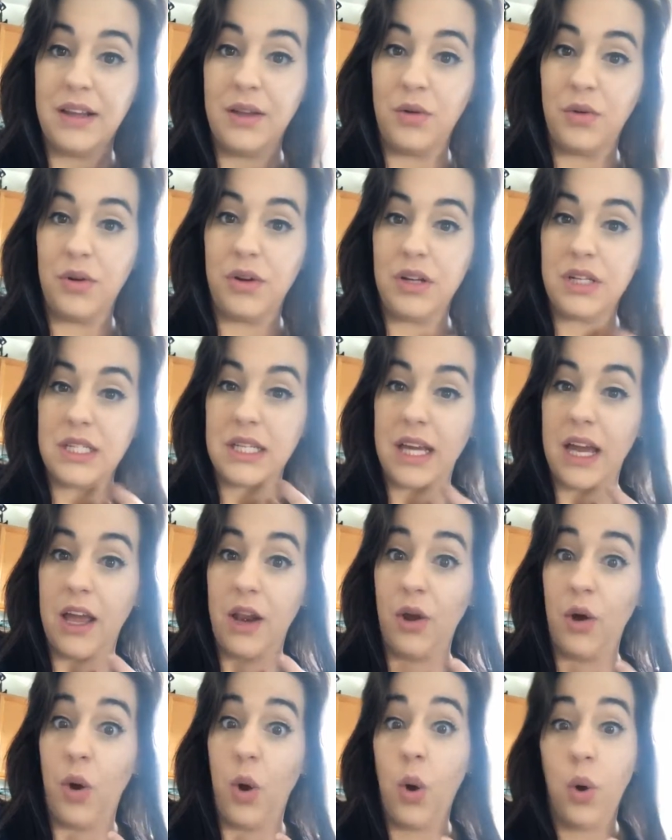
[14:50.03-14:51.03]
in order to
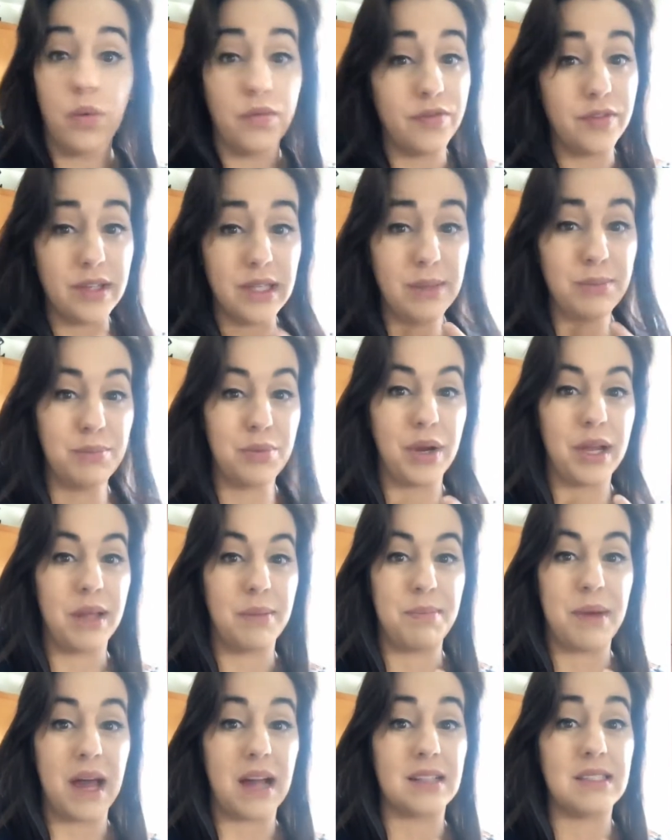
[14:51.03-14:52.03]
kind of hopefully bring
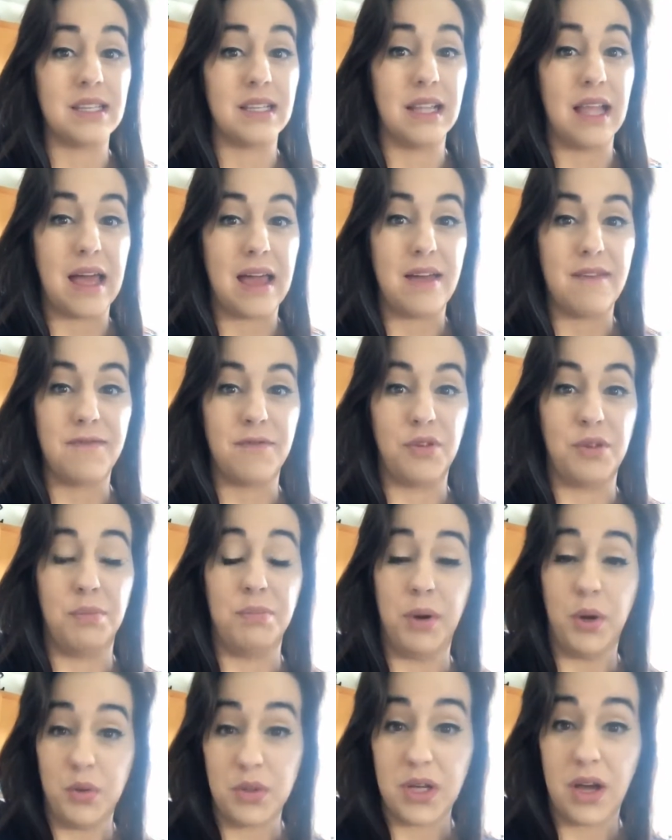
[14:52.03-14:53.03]
it back to life with
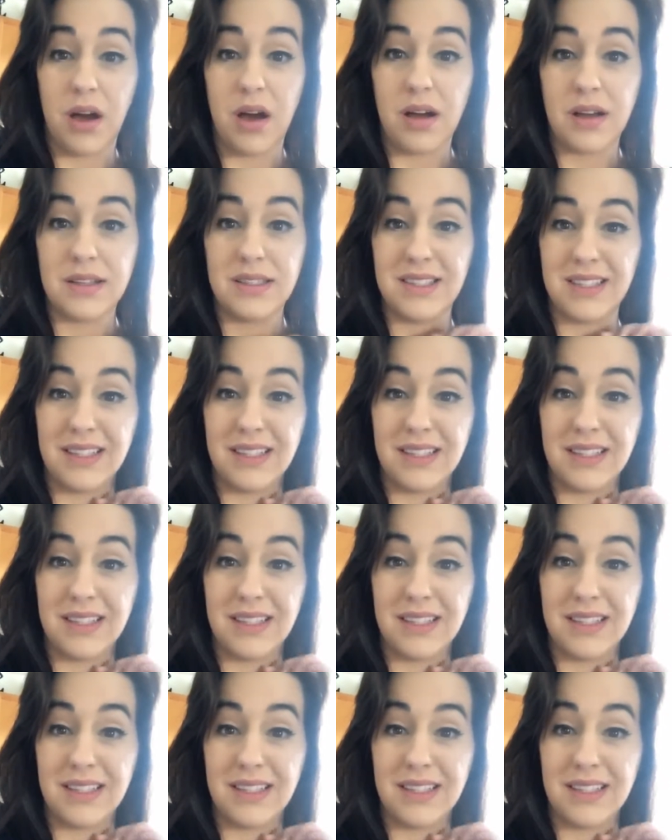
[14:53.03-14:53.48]
Botox.